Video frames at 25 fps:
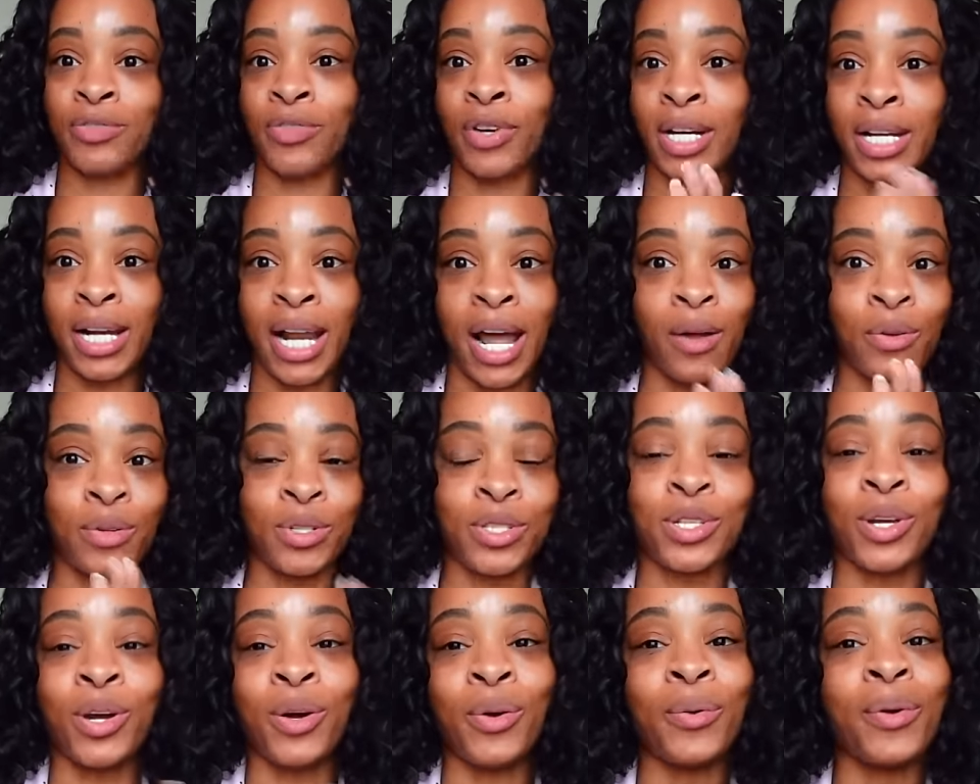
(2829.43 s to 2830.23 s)
running out.
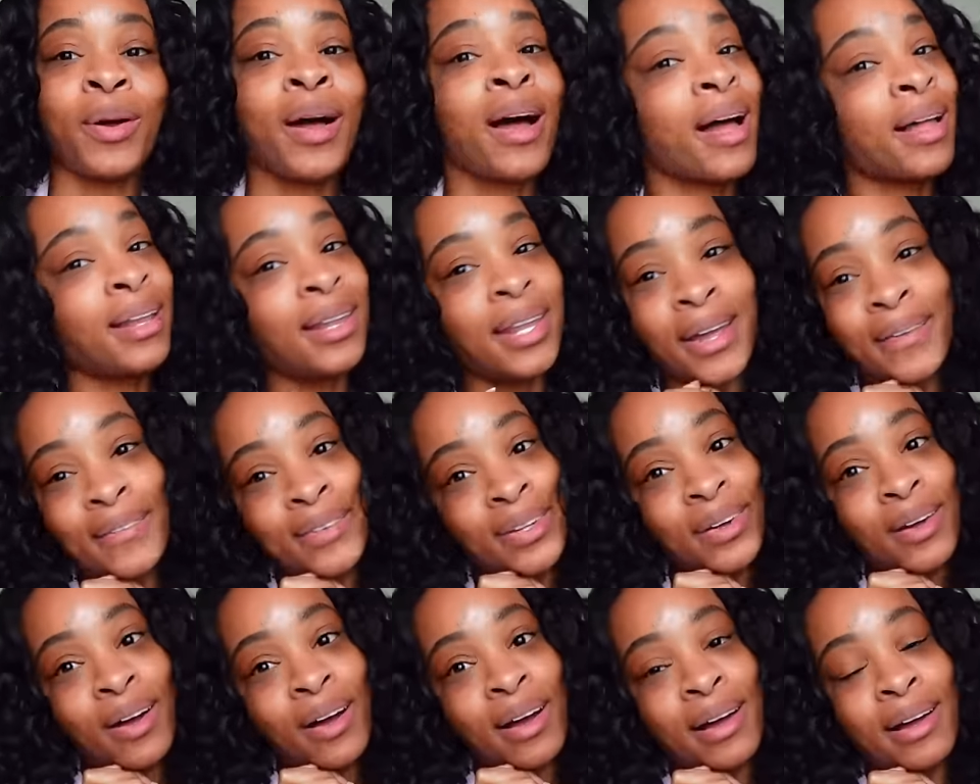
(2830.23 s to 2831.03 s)
So I love
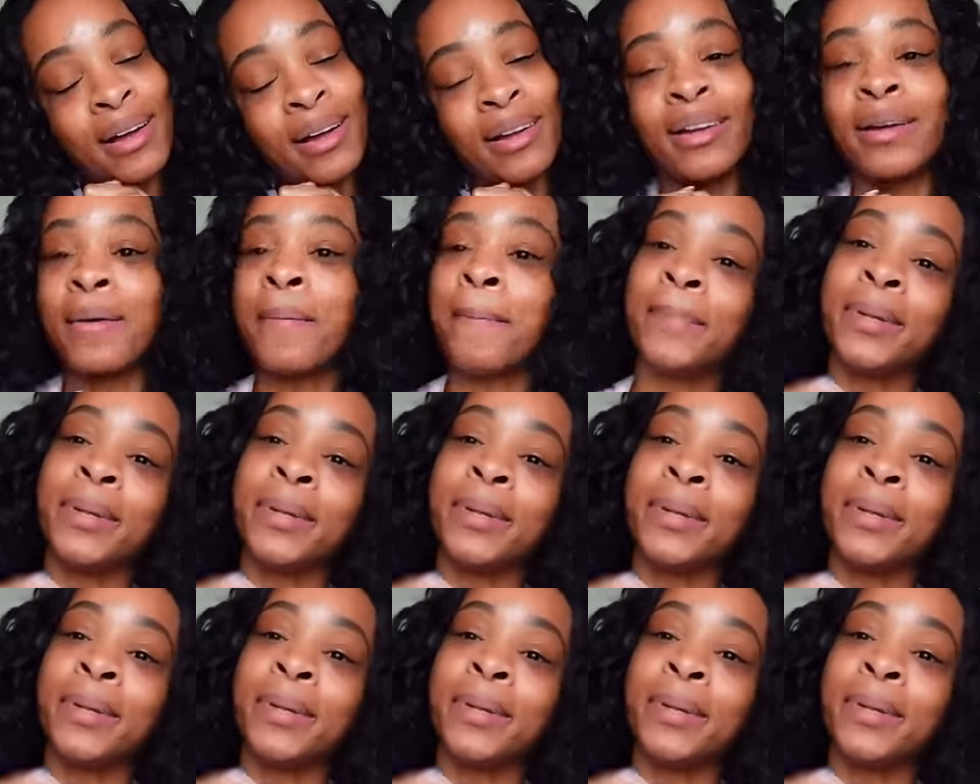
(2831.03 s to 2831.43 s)
you all.